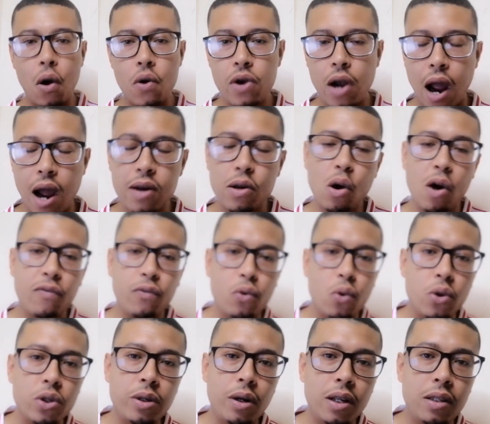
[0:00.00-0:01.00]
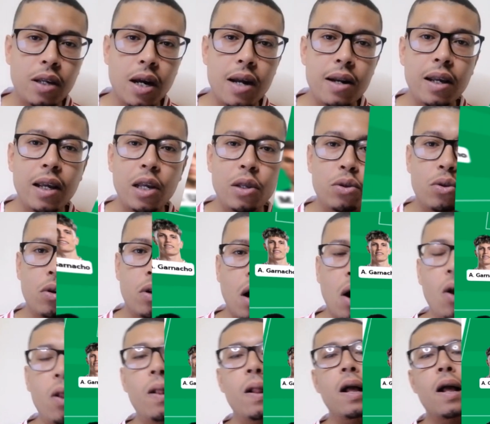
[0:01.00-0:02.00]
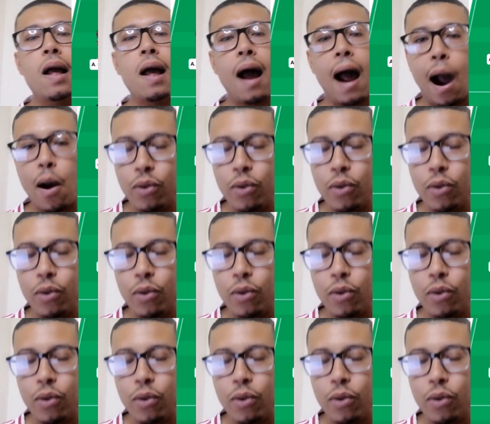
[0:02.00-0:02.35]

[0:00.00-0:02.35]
Onana, of course, returning into goal.